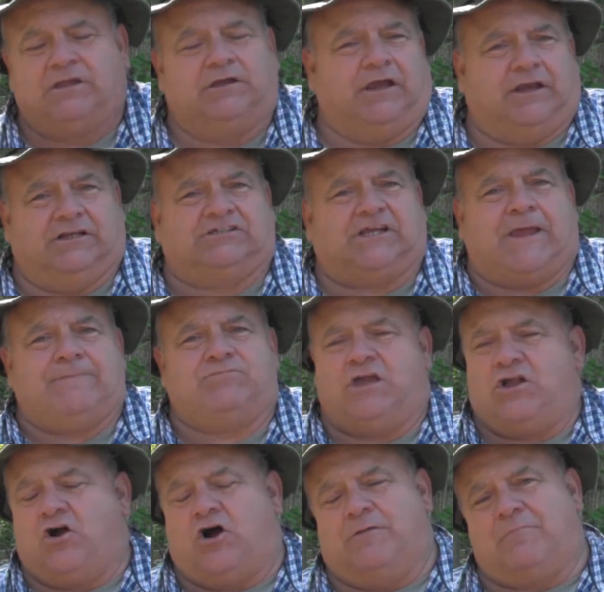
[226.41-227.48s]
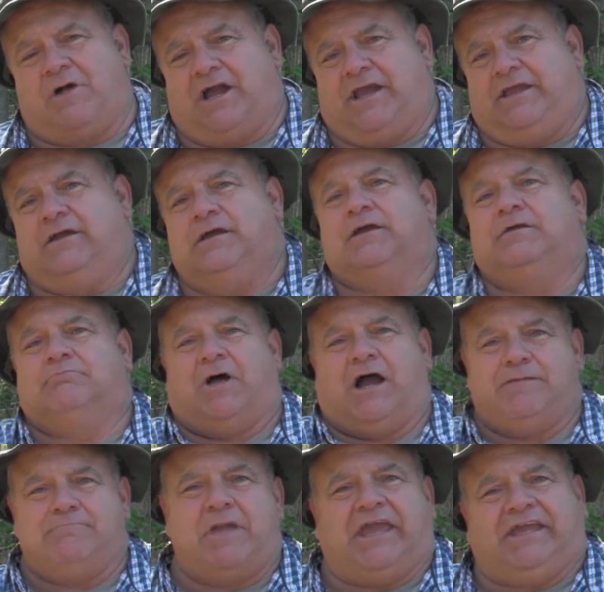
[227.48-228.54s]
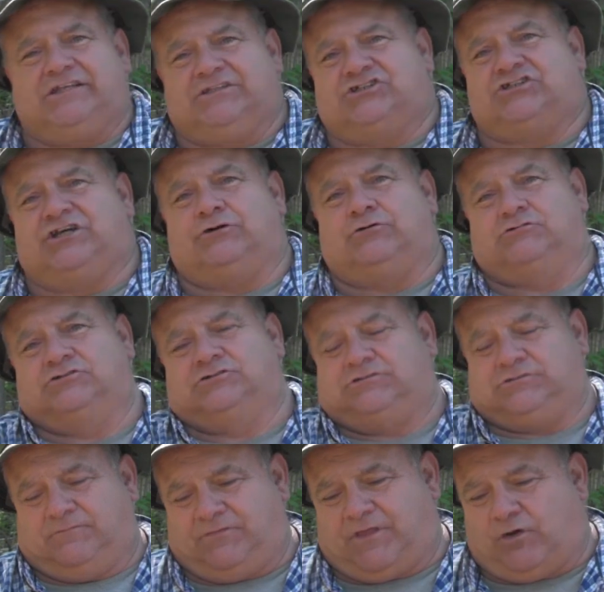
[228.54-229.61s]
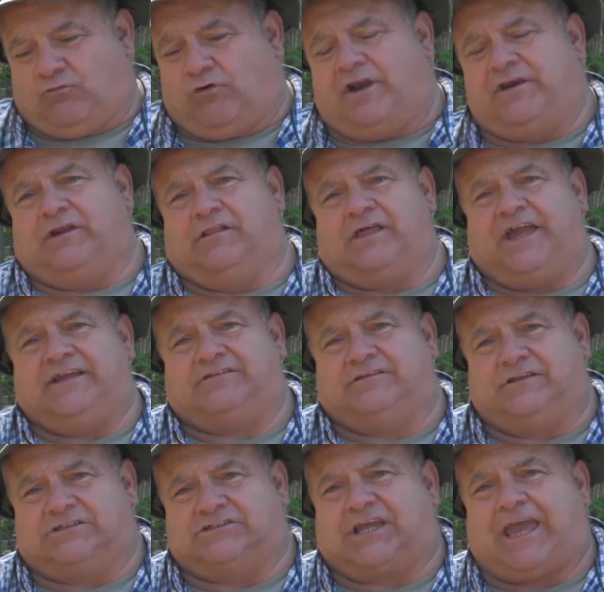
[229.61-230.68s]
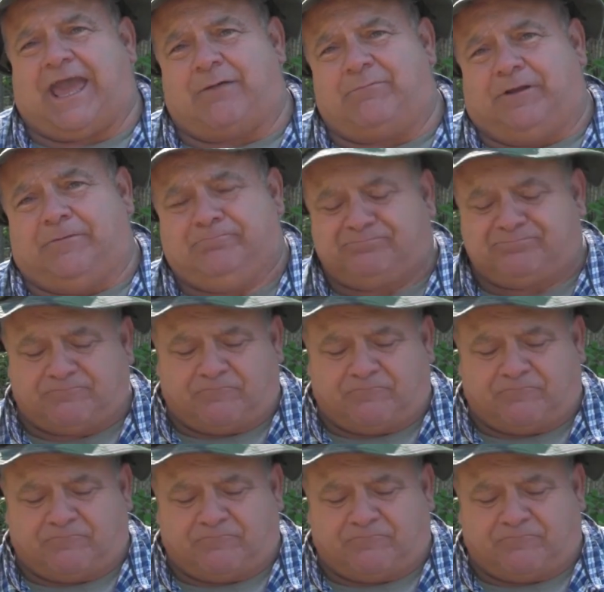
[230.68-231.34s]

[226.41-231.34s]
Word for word: And the same thing on my, my main sills that run the length of this cabin.